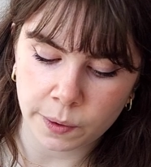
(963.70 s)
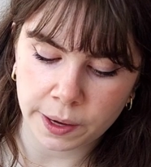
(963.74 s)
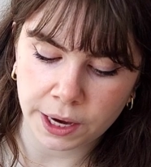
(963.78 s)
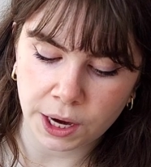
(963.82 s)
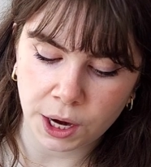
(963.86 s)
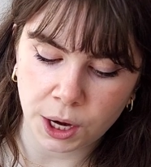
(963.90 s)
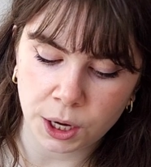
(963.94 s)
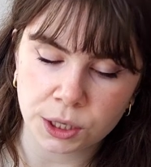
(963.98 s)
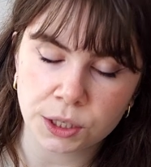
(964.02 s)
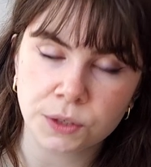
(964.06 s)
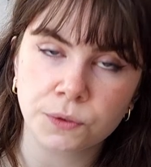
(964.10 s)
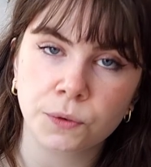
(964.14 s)
it
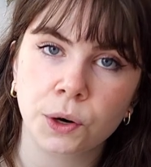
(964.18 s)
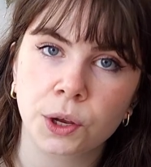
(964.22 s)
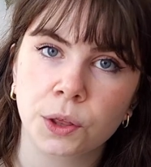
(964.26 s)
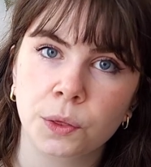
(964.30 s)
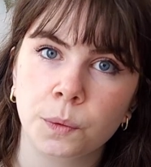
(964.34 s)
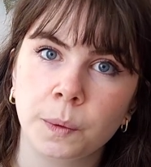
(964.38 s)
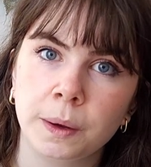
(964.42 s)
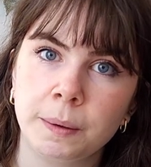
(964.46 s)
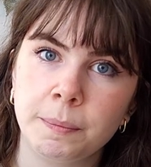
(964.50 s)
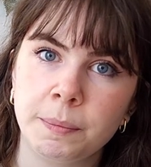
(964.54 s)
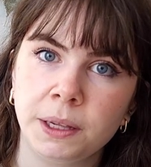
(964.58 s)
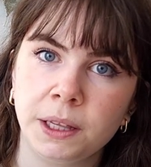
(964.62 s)
calls for
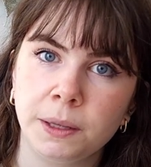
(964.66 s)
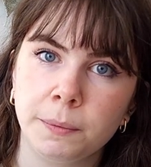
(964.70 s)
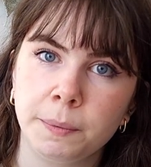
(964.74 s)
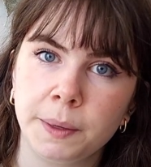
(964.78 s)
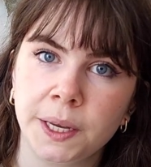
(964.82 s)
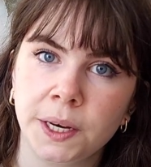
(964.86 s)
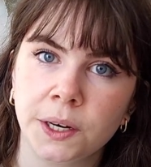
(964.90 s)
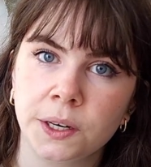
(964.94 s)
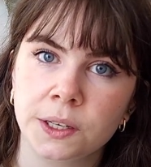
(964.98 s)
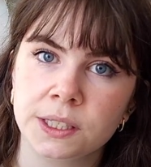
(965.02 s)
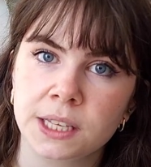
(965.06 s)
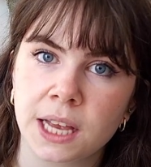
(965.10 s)
3
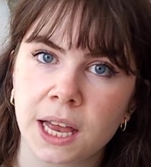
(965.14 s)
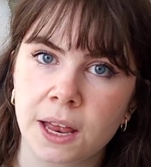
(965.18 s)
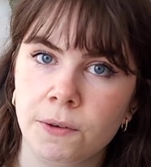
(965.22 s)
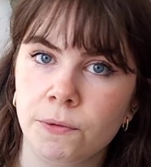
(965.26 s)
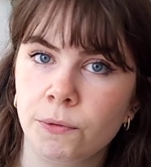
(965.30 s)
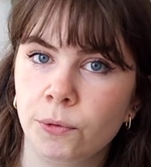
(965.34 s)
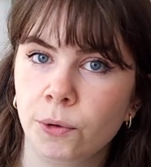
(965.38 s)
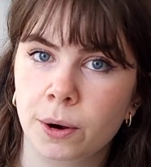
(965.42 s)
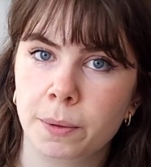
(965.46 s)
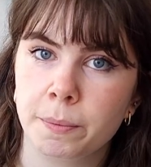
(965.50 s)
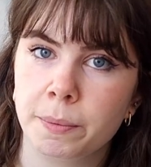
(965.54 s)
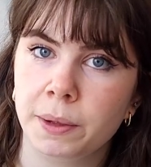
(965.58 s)
millimeters and
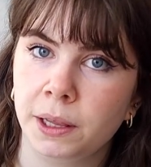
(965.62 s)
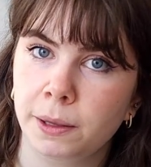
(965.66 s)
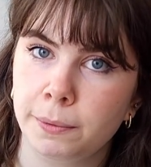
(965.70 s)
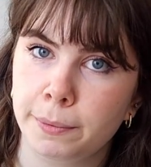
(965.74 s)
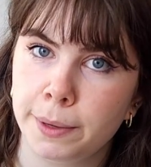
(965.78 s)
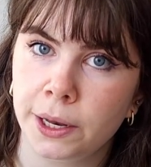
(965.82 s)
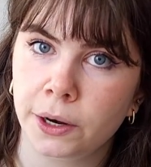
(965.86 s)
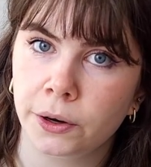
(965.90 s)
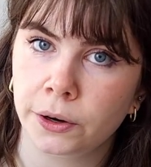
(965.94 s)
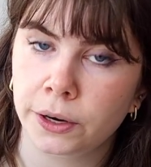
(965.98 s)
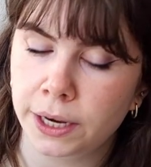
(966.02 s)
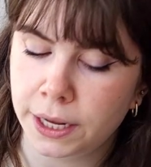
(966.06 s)
4
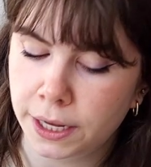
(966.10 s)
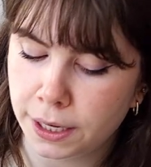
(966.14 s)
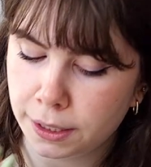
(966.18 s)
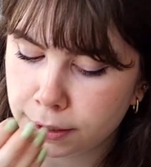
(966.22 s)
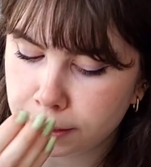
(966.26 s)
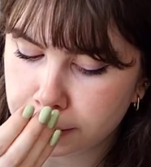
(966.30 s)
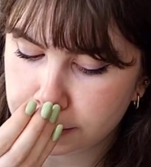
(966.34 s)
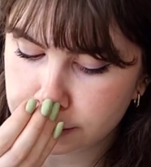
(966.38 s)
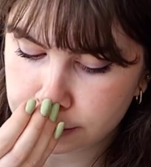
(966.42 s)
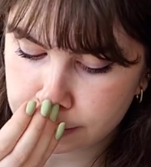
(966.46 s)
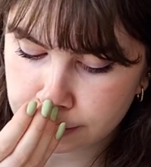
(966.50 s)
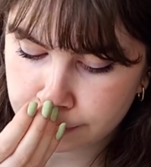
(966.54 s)
millimeter
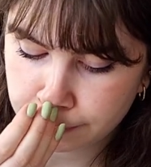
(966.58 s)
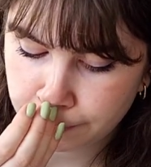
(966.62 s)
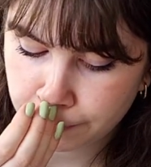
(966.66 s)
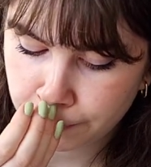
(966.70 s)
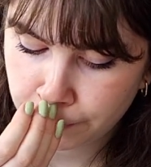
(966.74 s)
needles,